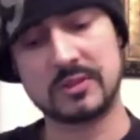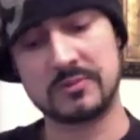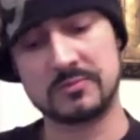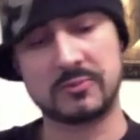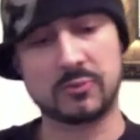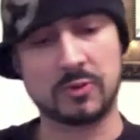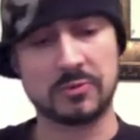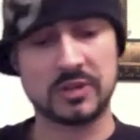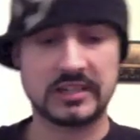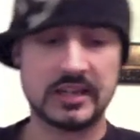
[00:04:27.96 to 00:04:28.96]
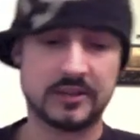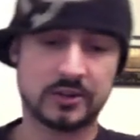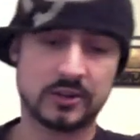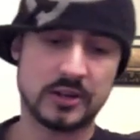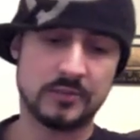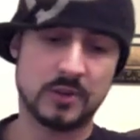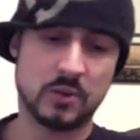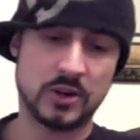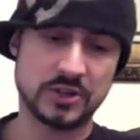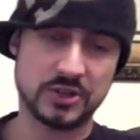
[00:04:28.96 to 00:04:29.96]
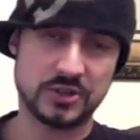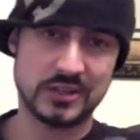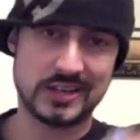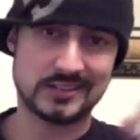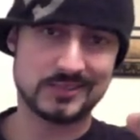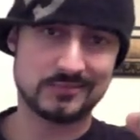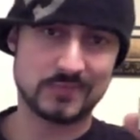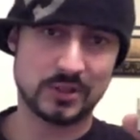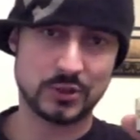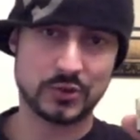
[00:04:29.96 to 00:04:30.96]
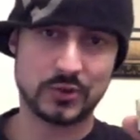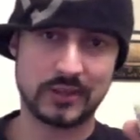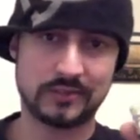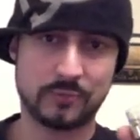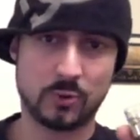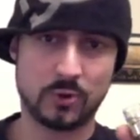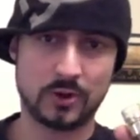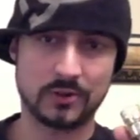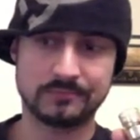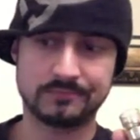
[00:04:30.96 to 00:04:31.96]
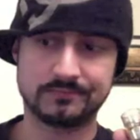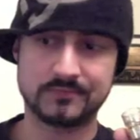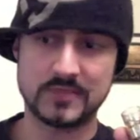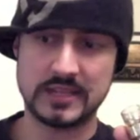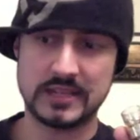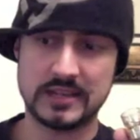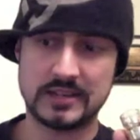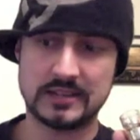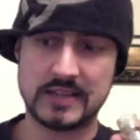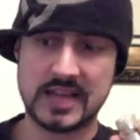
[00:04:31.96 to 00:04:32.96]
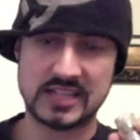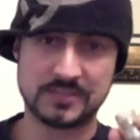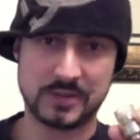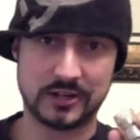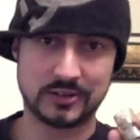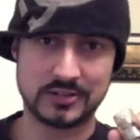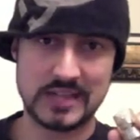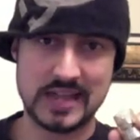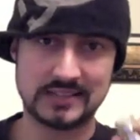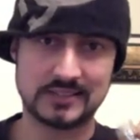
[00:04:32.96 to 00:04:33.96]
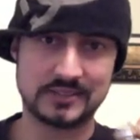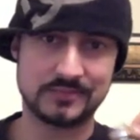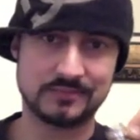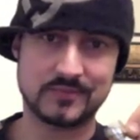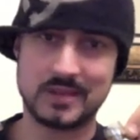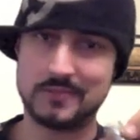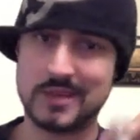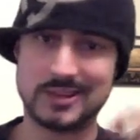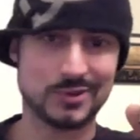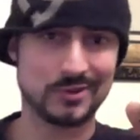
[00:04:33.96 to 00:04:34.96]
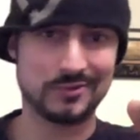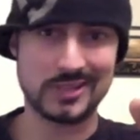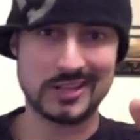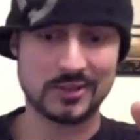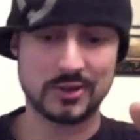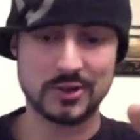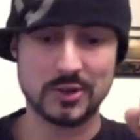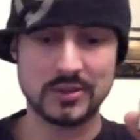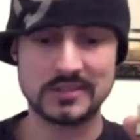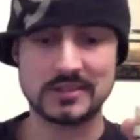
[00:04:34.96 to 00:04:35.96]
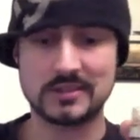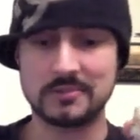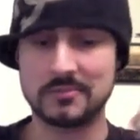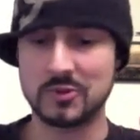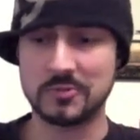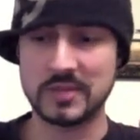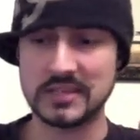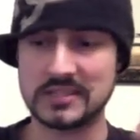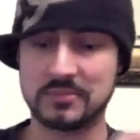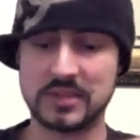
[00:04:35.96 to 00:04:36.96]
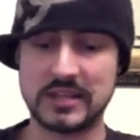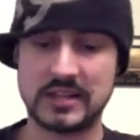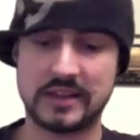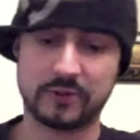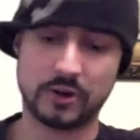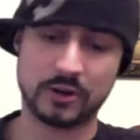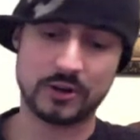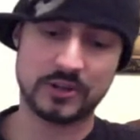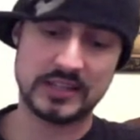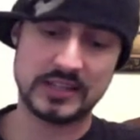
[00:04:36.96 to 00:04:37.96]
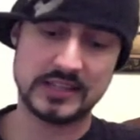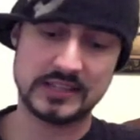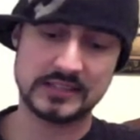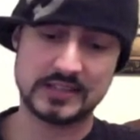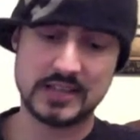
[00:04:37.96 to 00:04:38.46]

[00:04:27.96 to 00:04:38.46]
Before I put it together, I wanted to show you guys a little trick for the Aspire tanks. I'm not sure if you guys all know this. The biggest complaint I've heard is